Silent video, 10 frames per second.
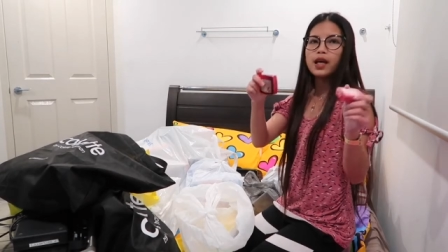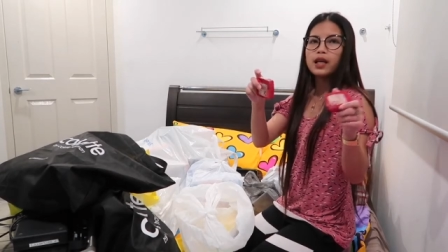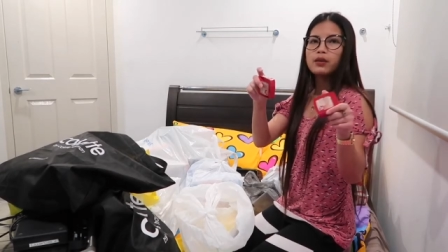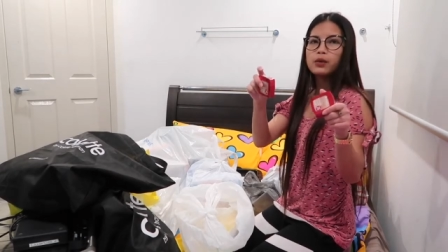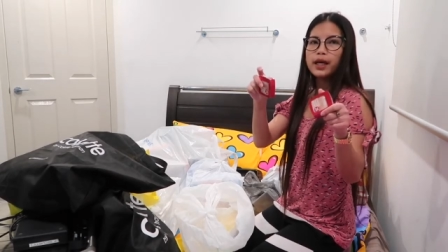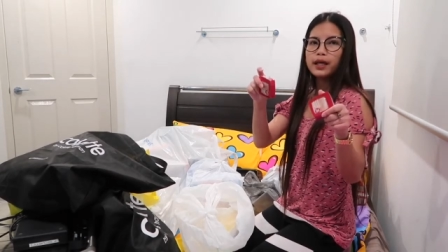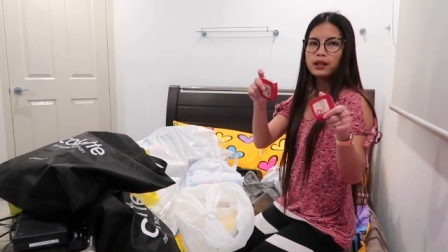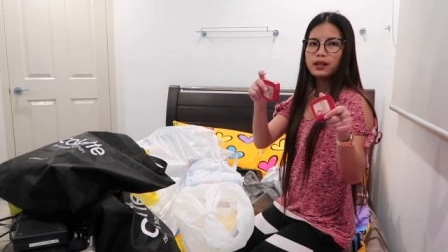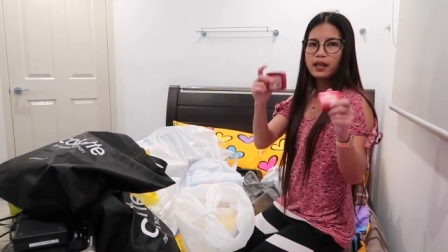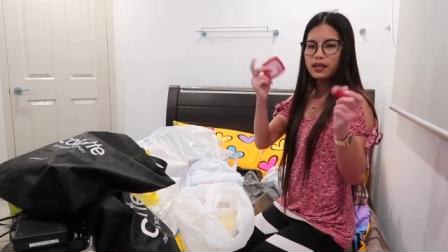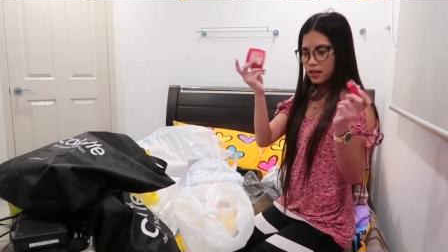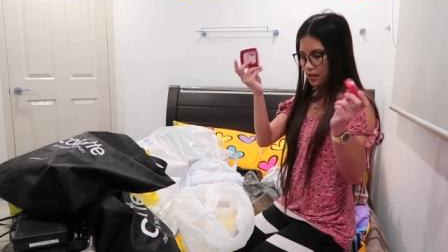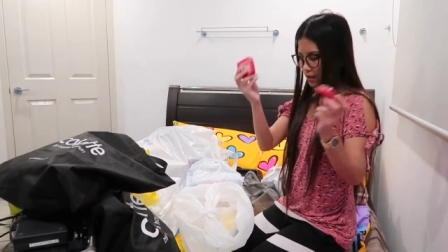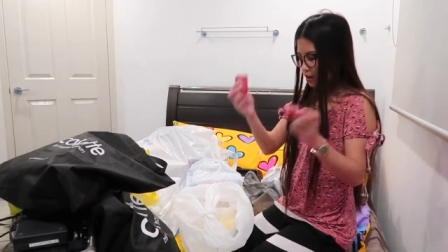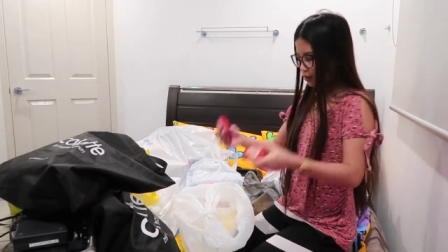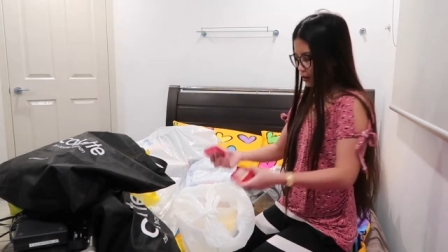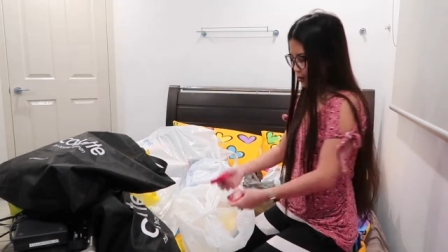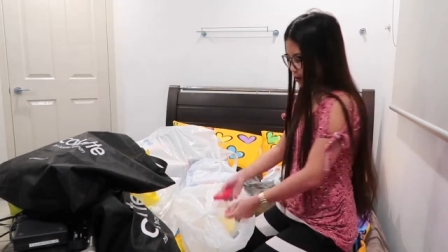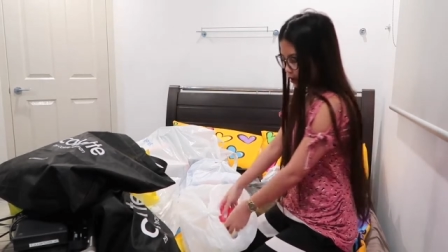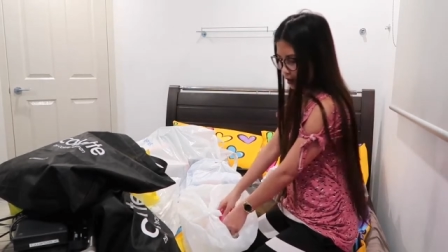Anyway, tag-iisa ulit
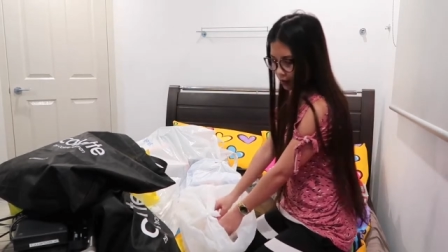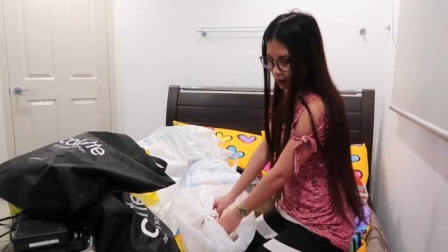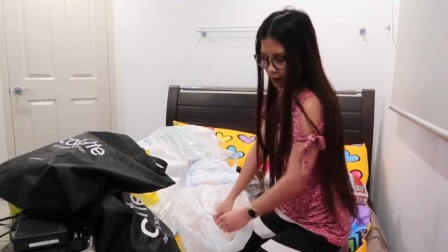sila.